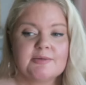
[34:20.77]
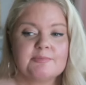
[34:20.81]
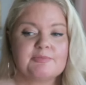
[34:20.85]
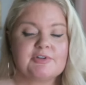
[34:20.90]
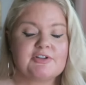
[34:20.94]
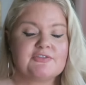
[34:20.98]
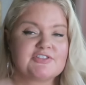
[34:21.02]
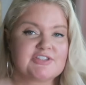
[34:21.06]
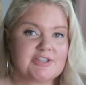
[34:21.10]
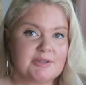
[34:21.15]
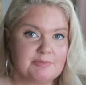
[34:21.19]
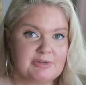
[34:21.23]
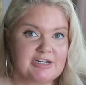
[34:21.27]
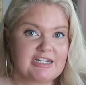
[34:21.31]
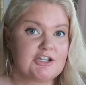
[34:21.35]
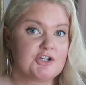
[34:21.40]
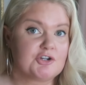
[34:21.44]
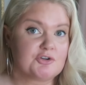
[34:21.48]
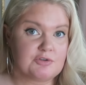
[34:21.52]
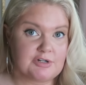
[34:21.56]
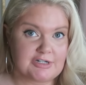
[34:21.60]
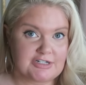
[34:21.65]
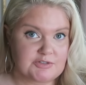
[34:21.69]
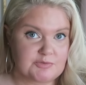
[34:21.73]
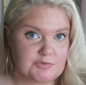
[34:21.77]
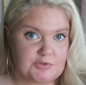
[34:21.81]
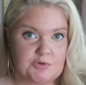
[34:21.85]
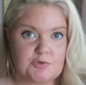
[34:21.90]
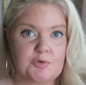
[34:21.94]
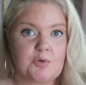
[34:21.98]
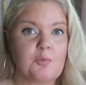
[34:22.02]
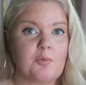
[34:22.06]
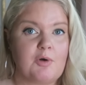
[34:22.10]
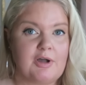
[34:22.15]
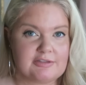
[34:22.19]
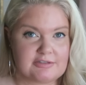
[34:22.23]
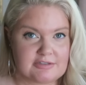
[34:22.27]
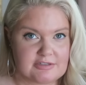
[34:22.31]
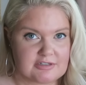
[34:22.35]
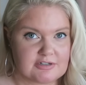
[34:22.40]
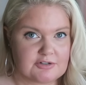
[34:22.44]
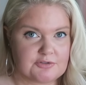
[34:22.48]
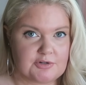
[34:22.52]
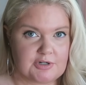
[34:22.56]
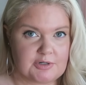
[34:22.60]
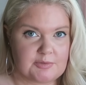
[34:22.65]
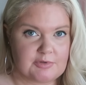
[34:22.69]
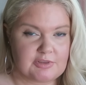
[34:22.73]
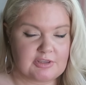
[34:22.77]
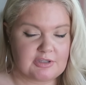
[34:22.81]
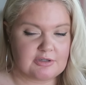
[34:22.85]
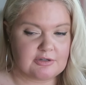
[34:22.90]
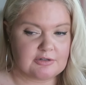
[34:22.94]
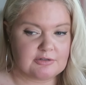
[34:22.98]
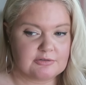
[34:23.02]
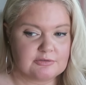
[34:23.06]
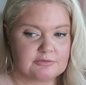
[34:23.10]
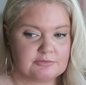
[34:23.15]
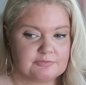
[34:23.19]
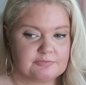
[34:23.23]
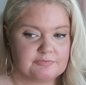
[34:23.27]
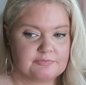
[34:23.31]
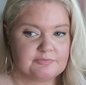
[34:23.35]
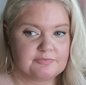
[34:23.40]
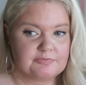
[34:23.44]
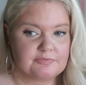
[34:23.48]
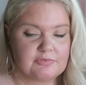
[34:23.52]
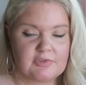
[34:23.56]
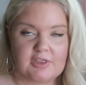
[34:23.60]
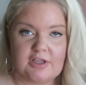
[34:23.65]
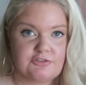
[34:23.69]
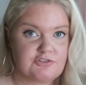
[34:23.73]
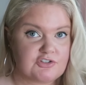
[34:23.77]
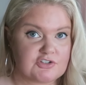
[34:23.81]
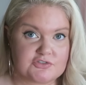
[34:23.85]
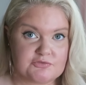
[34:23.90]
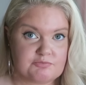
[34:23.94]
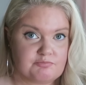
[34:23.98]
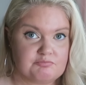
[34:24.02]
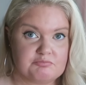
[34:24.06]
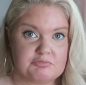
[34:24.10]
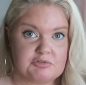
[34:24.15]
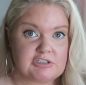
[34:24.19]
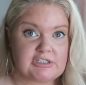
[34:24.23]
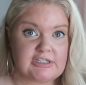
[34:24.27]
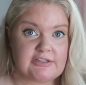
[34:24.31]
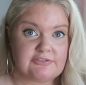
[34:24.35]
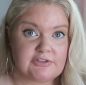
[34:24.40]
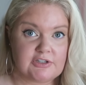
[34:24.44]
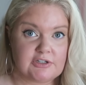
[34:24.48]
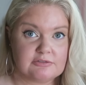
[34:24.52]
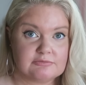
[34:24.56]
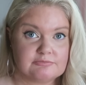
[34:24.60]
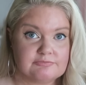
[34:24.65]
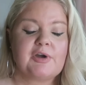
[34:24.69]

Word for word: but if somebody agrees with you or wants to agree with you, they'll just believe you.